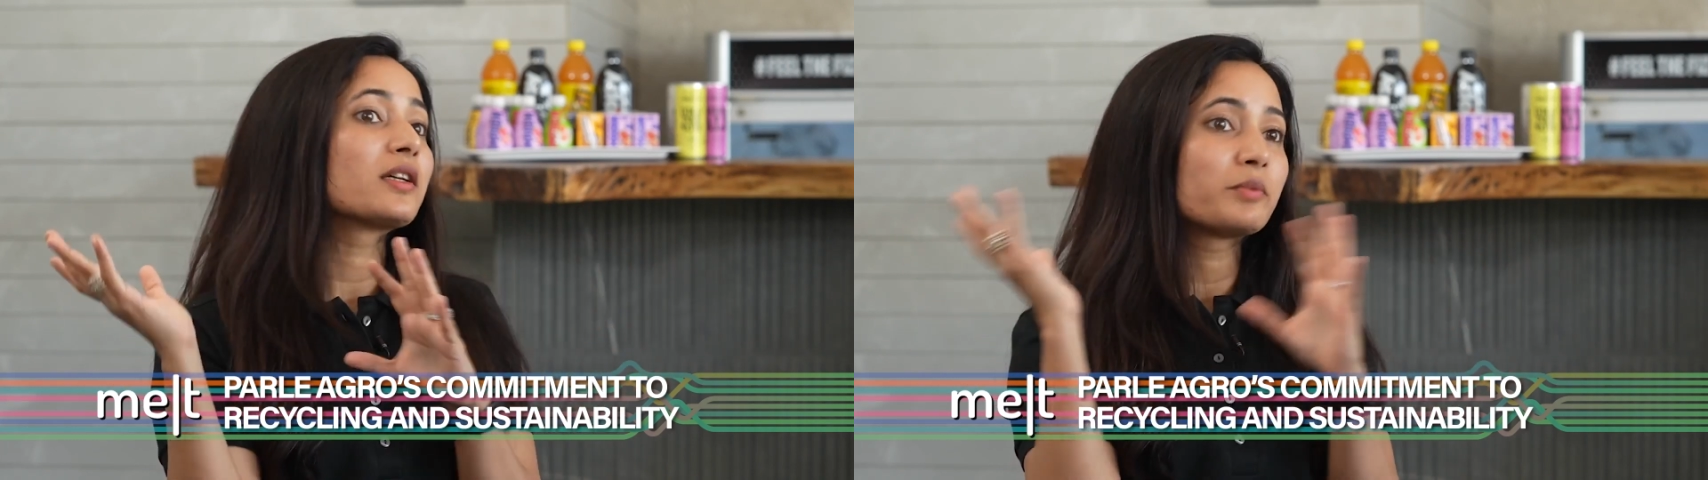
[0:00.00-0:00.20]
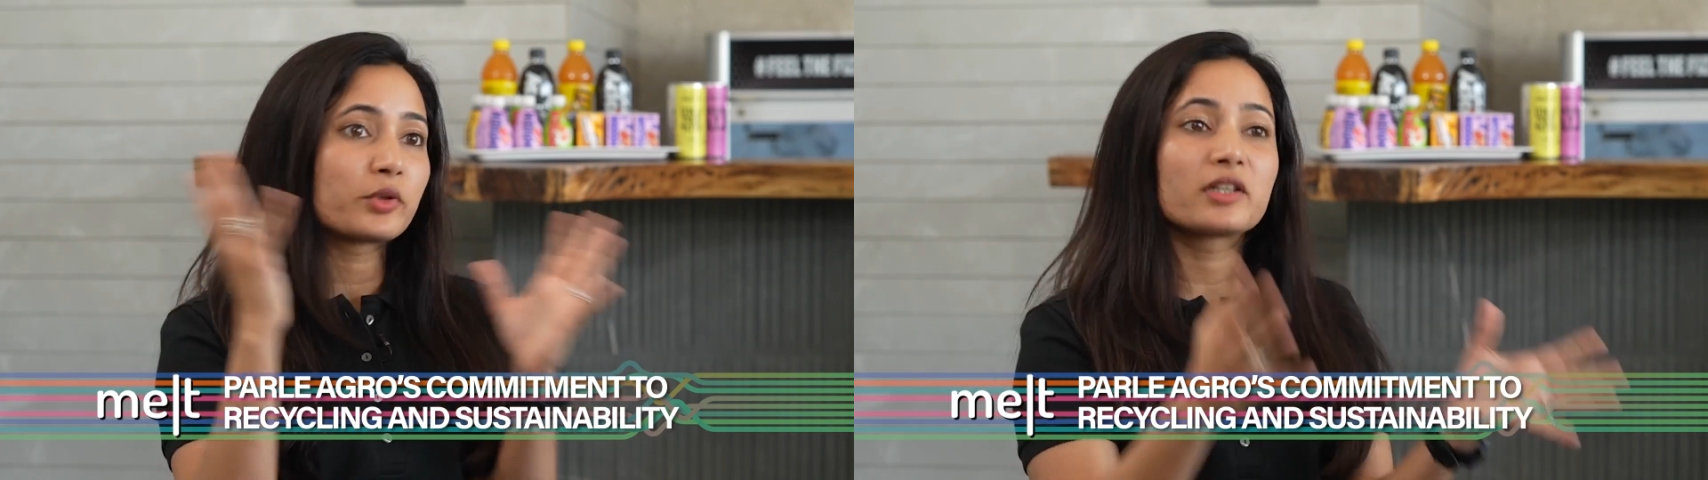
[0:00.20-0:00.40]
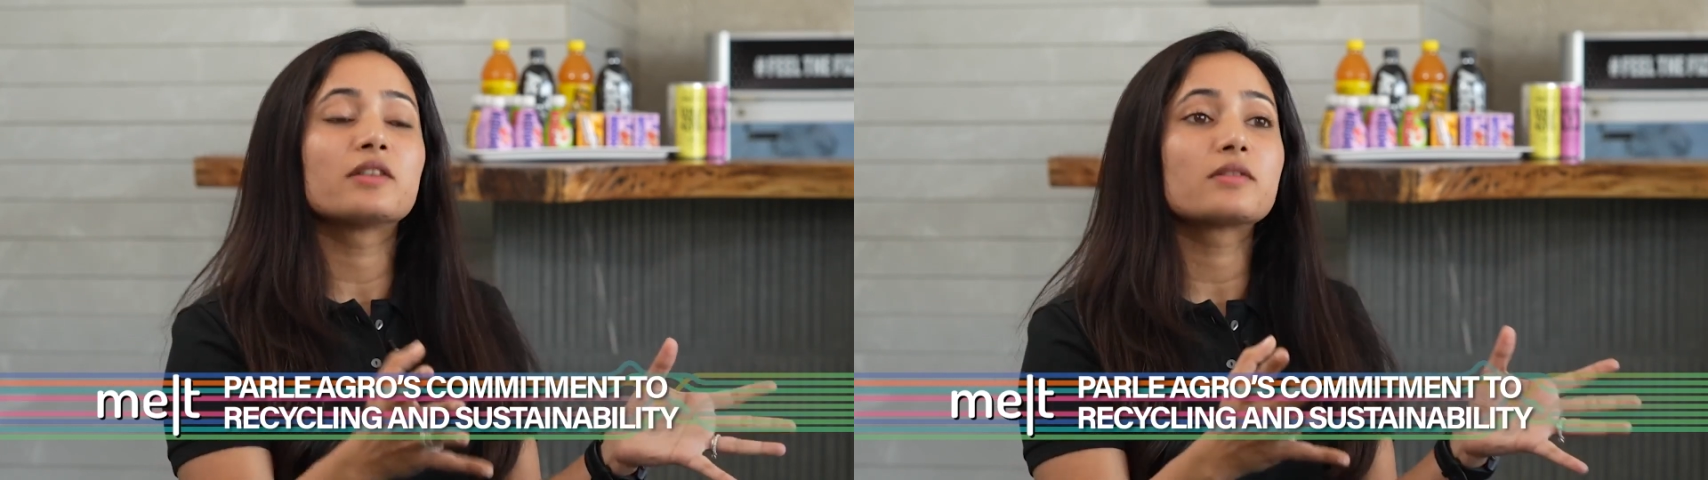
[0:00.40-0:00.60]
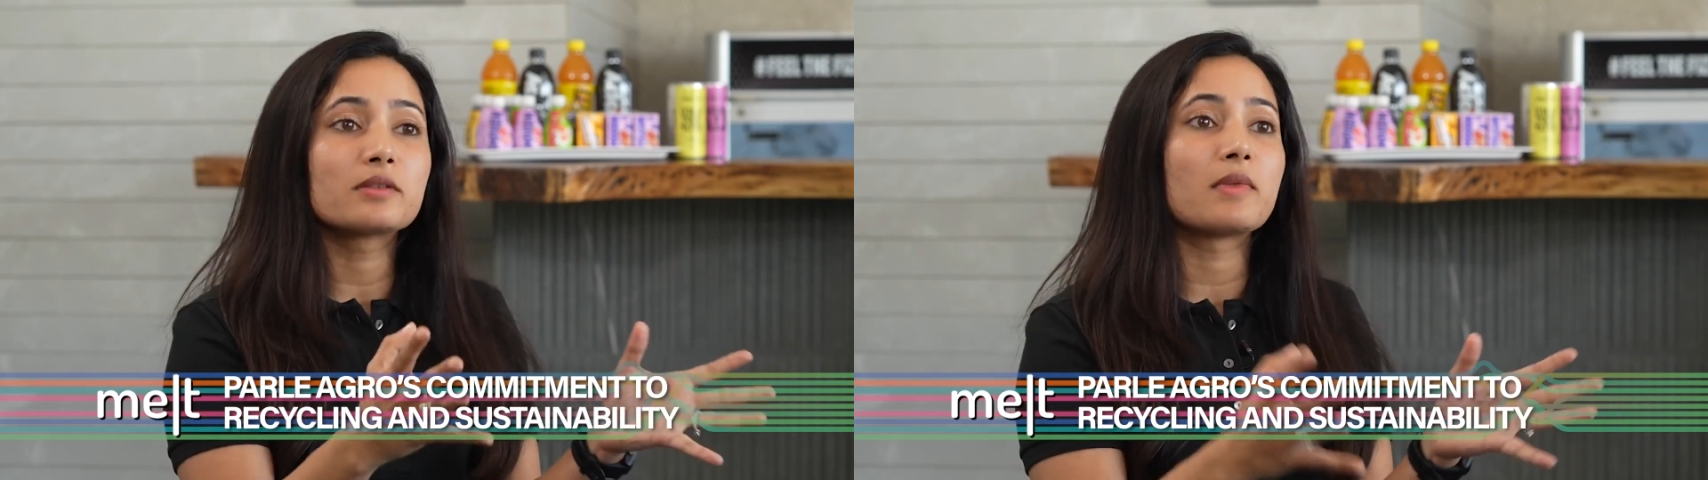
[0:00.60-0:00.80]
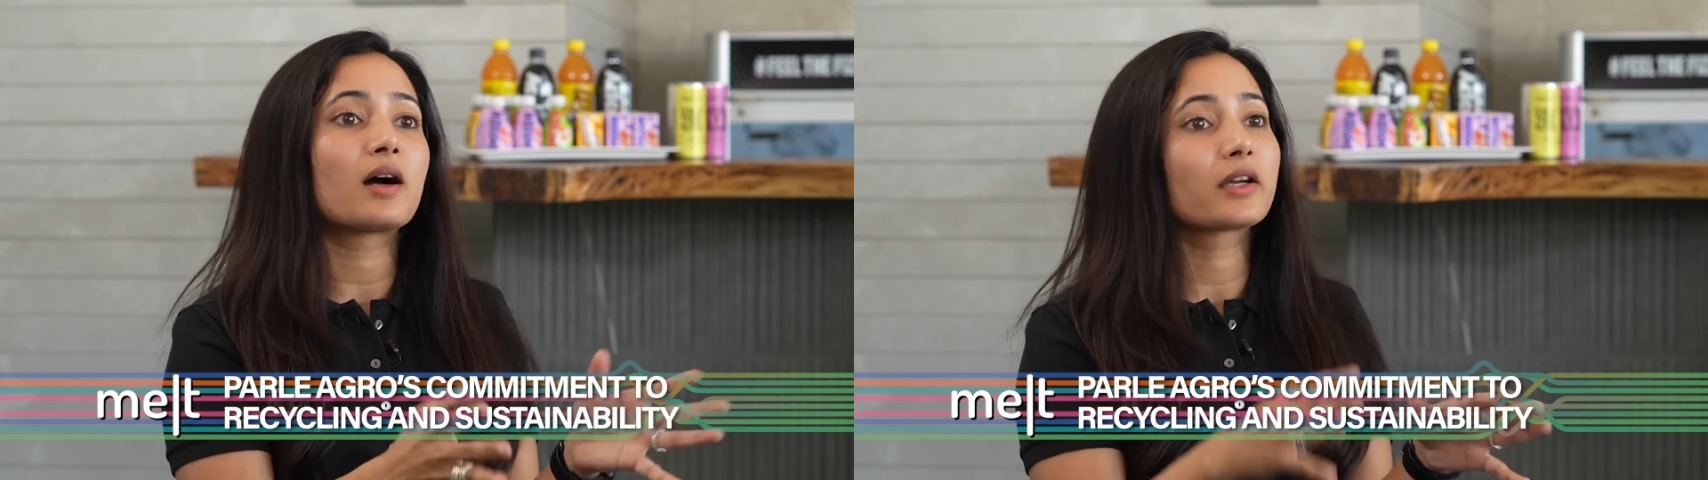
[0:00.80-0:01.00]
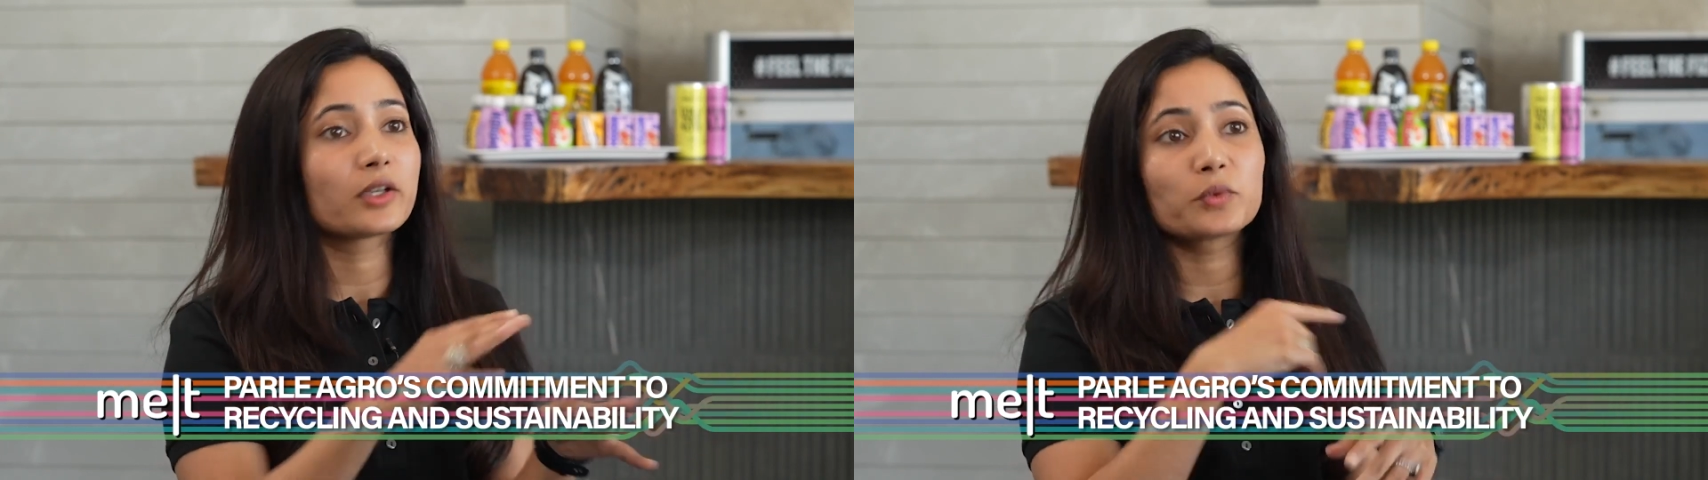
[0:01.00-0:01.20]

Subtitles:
and putting into the market,